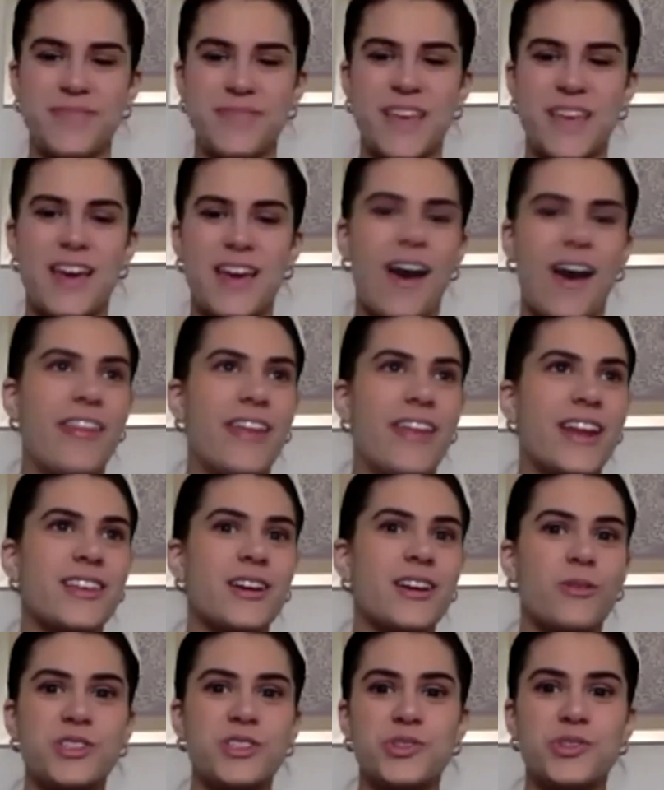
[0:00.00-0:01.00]
And then I think
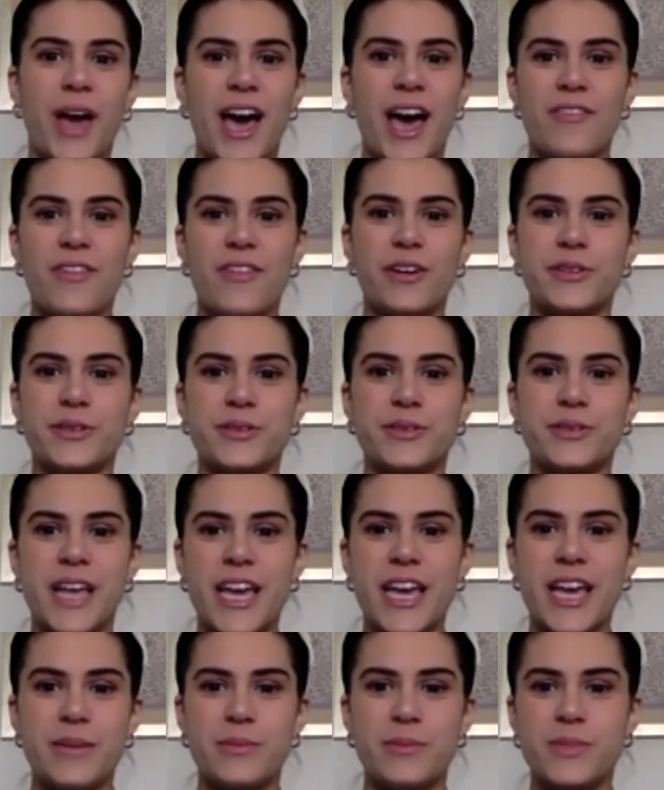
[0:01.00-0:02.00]
once you have all those
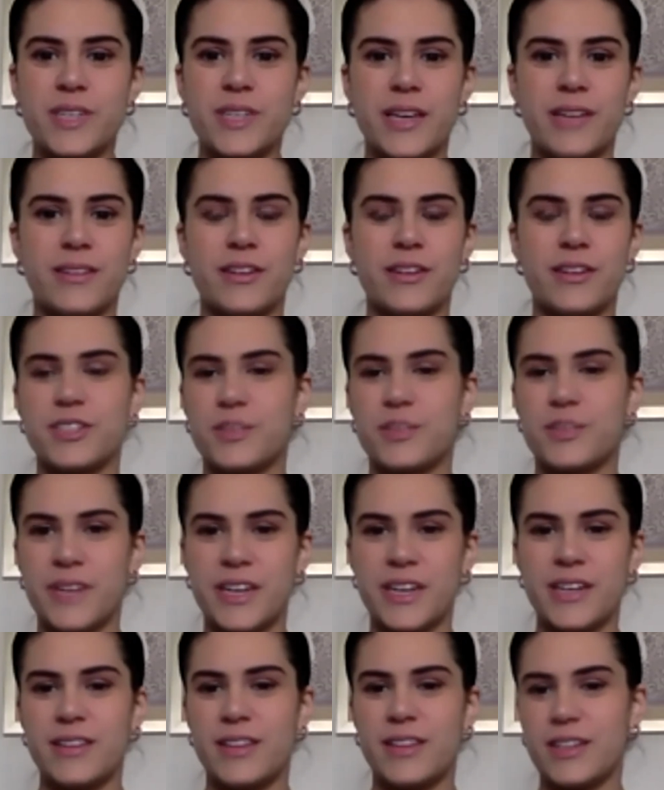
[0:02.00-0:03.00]
names and they're
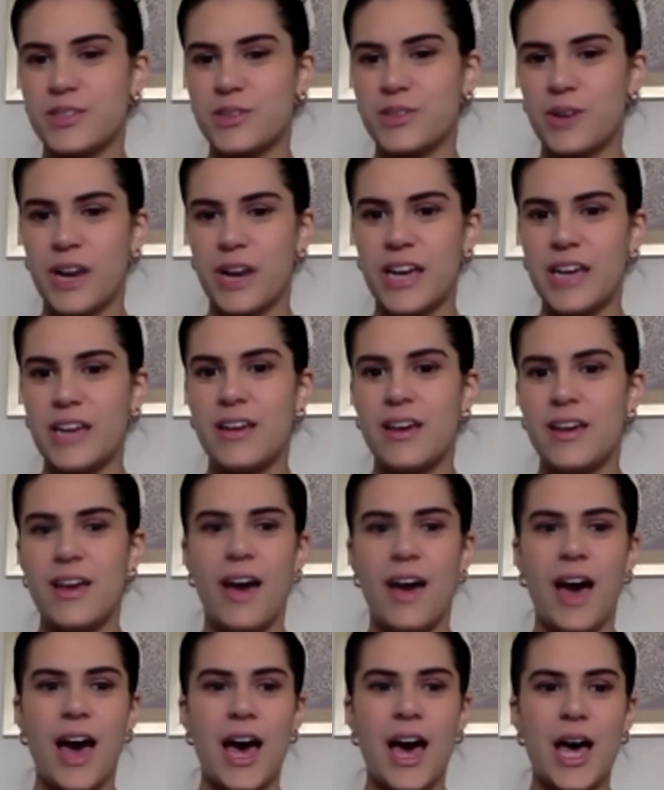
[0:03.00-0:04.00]
submitted, that's great.
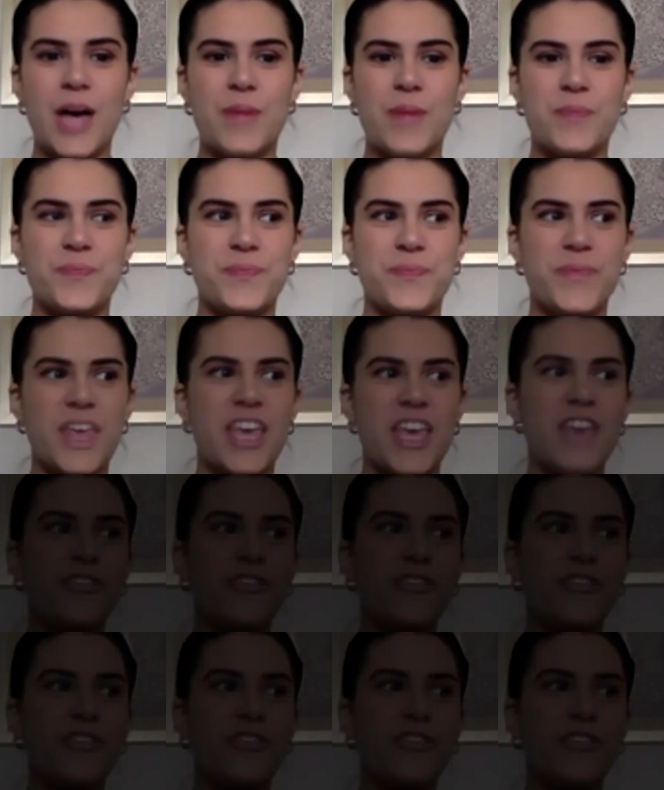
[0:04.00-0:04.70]
If you're